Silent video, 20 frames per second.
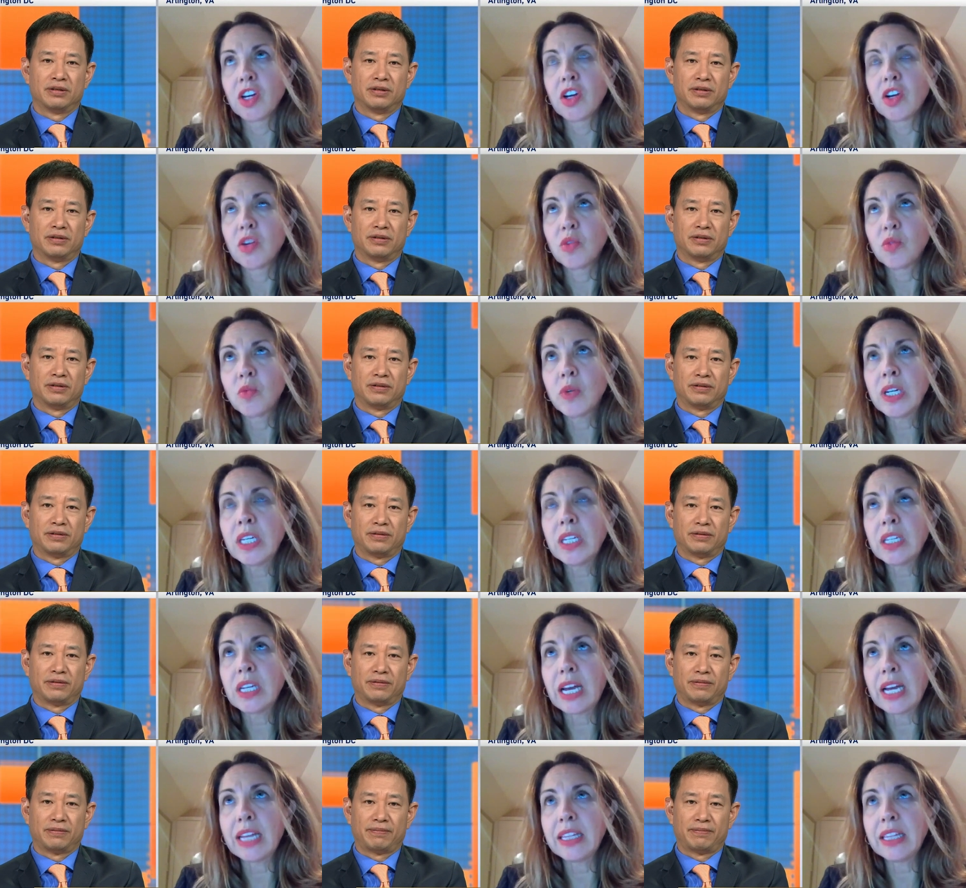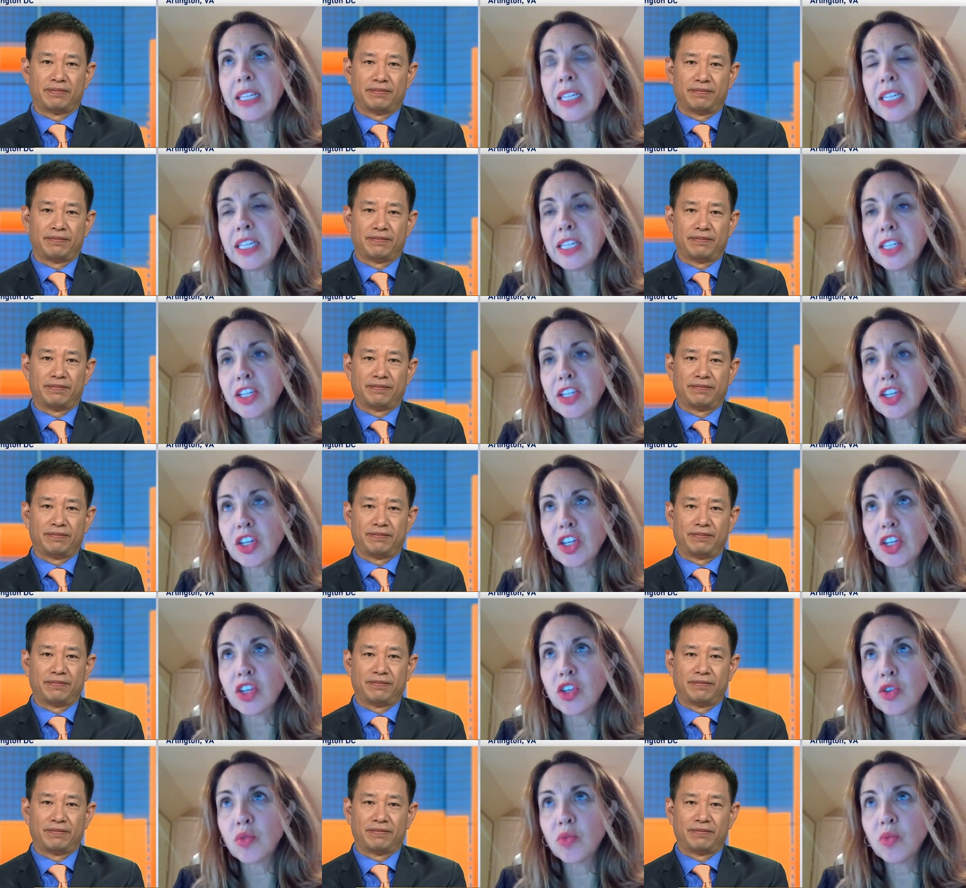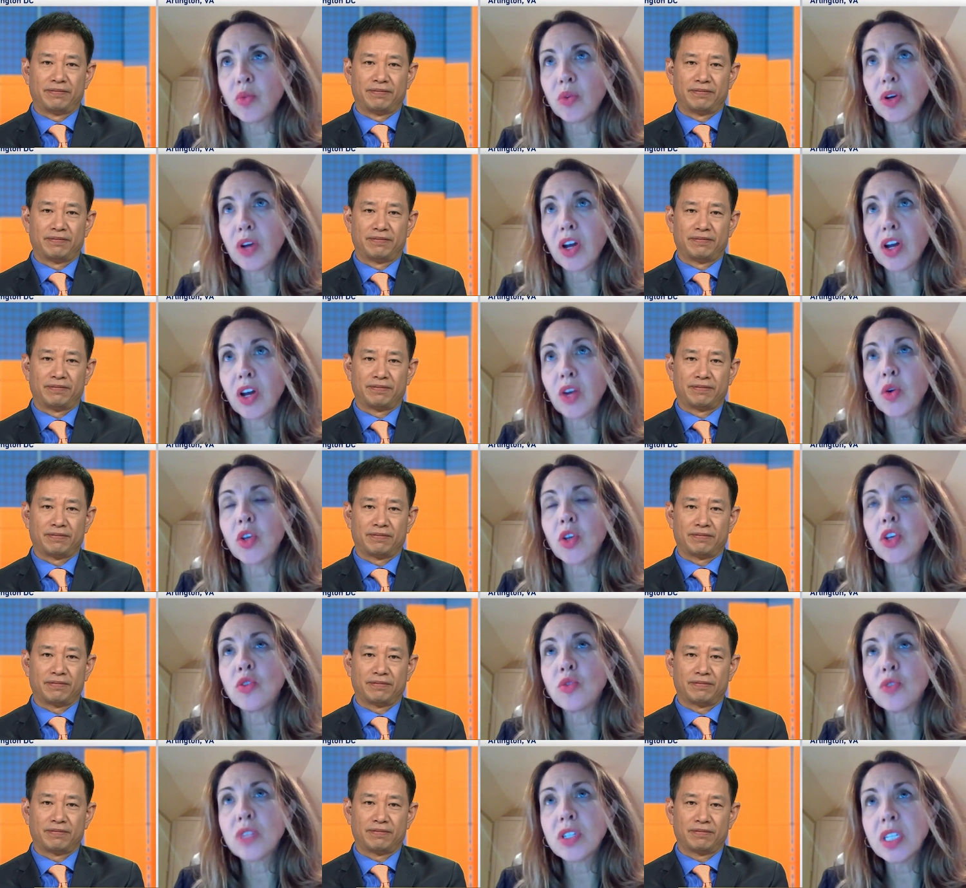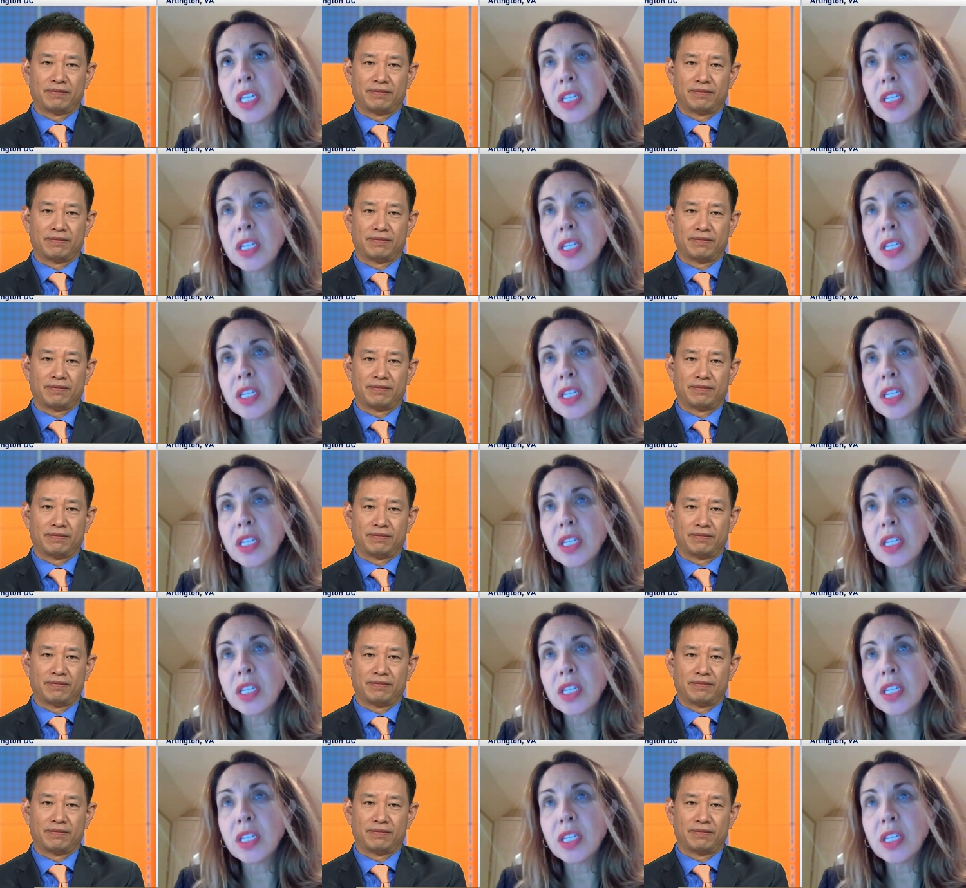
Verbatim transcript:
Speaker 1: Well, I think you you see